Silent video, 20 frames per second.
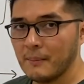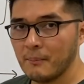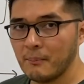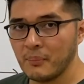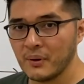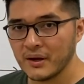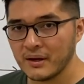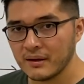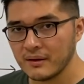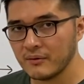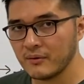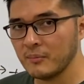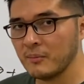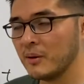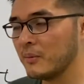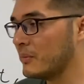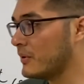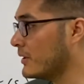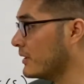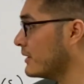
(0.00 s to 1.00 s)
But
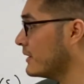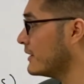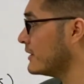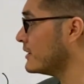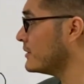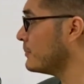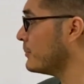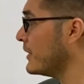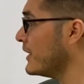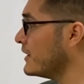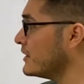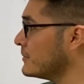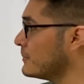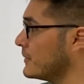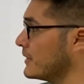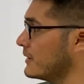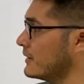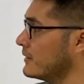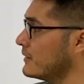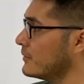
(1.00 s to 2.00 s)
remember,
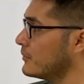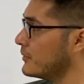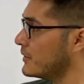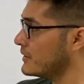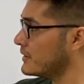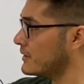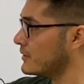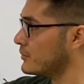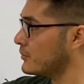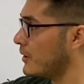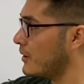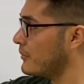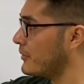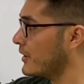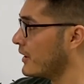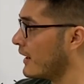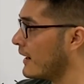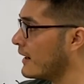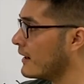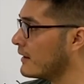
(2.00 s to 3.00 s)
displacement, which is what
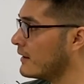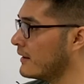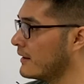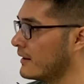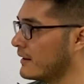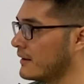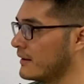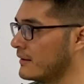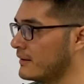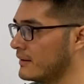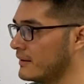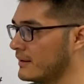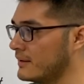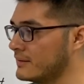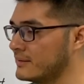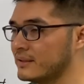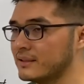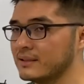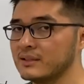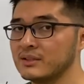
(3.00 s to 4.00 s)
we calculate here,
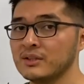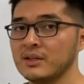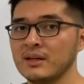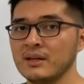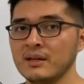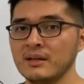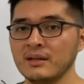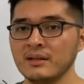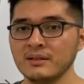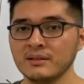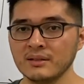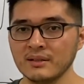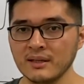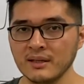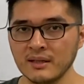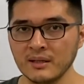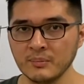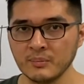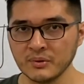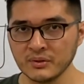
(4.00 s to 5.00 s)
is the change
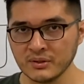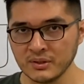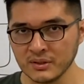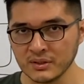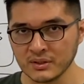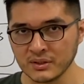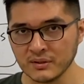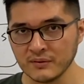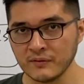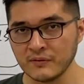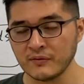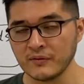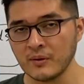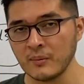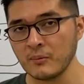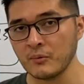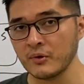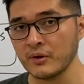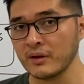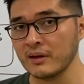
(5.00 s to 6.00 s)
in position
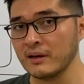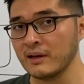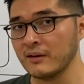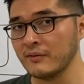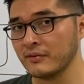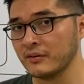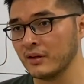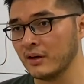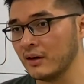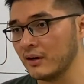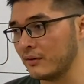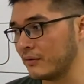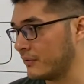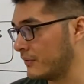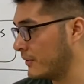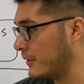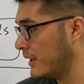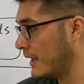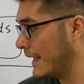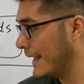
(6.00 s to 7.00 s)
from where you left
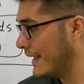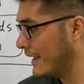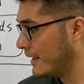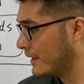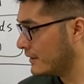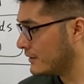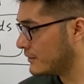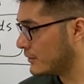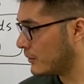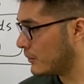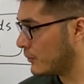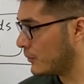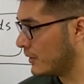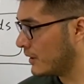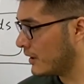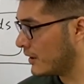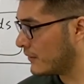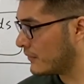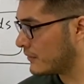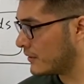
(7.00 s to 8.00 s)
off. So we
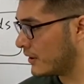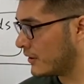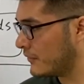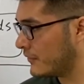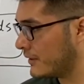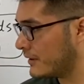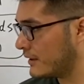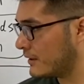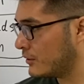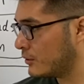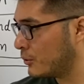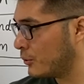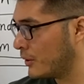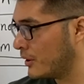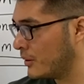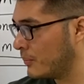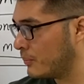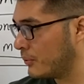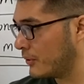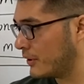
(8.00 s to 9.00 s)
left off at the
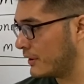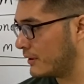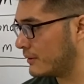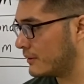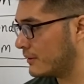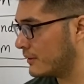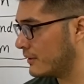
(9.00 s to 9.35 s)
20 point.